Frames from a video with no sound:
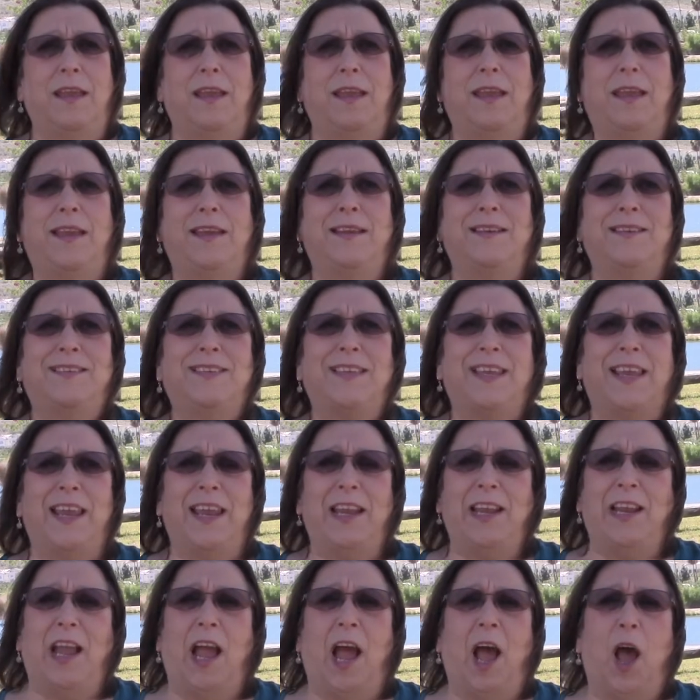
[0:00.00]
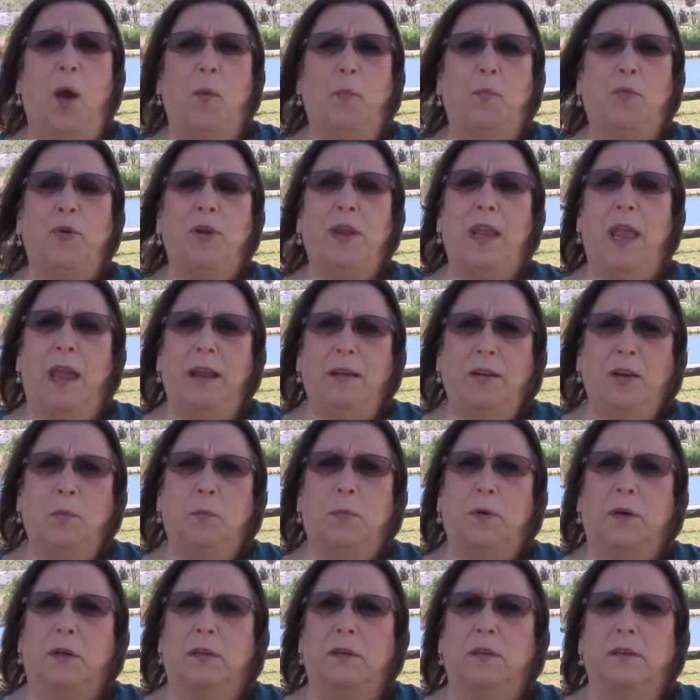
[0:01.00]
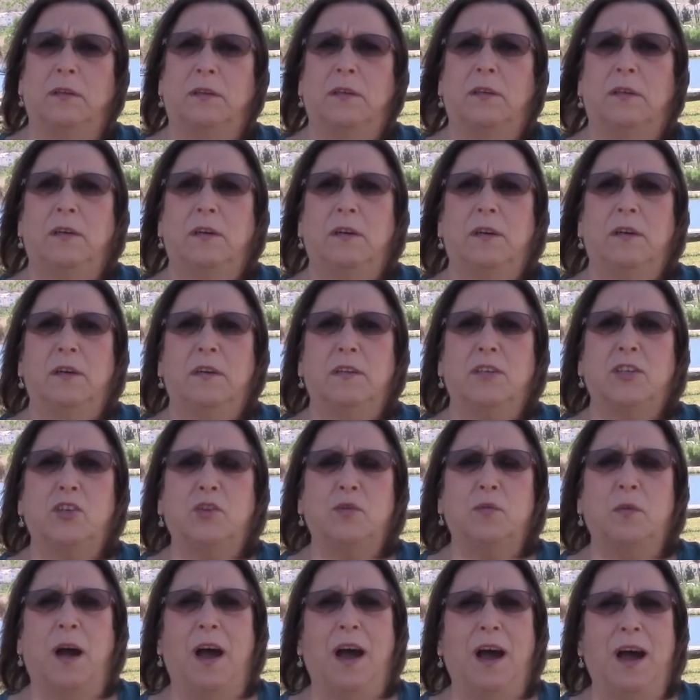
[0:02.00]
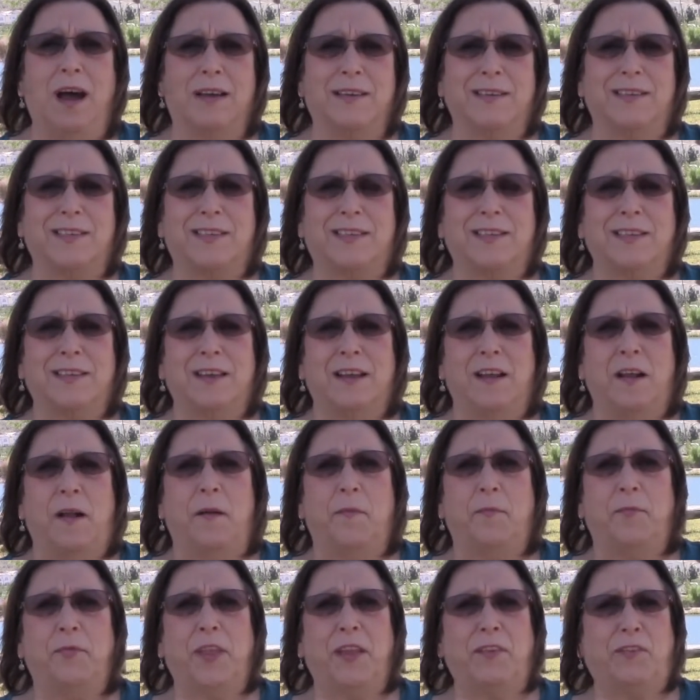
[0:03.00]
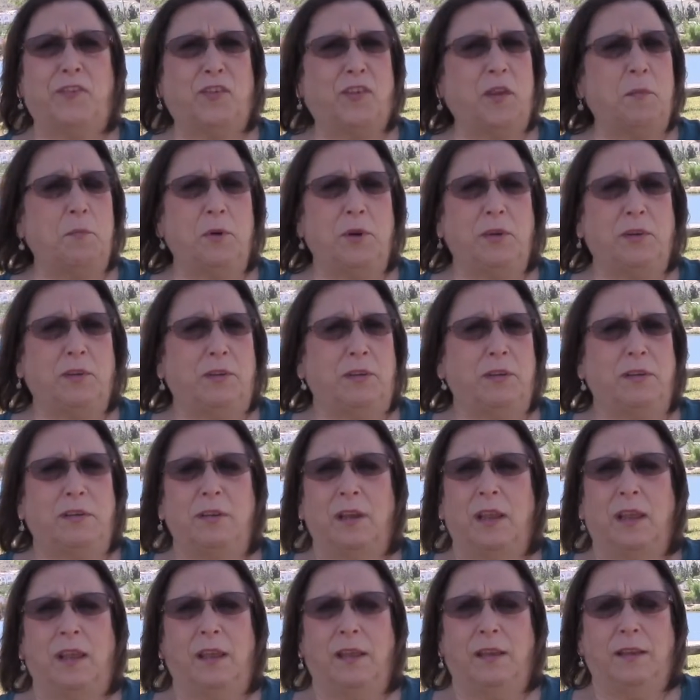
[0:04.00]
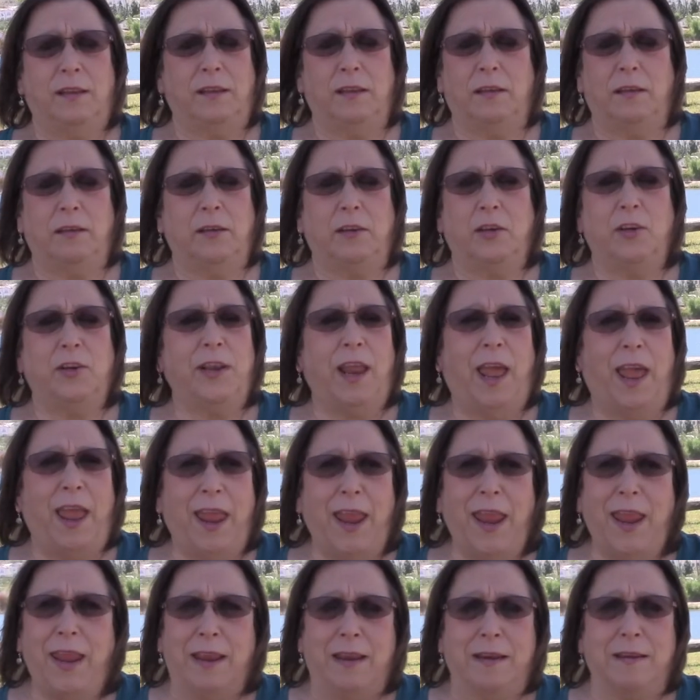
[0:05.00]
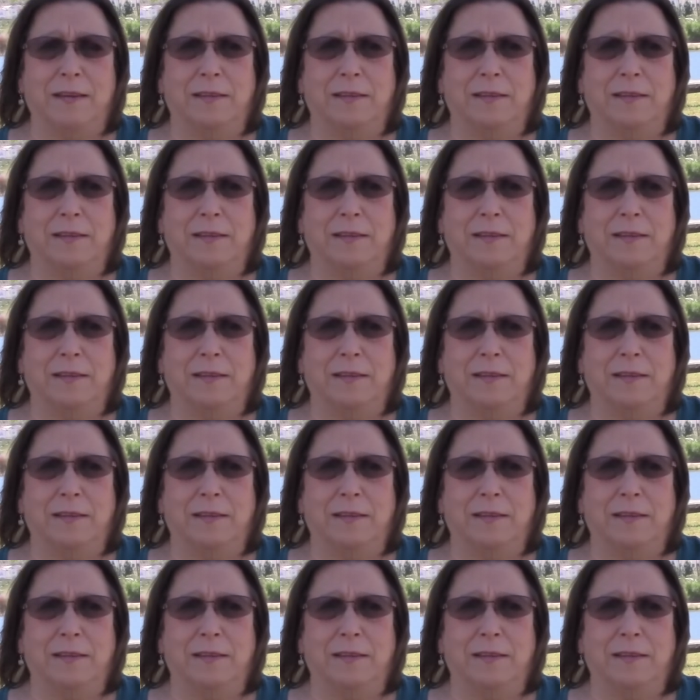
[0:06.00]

is incomprehensible to us, that someone could hate.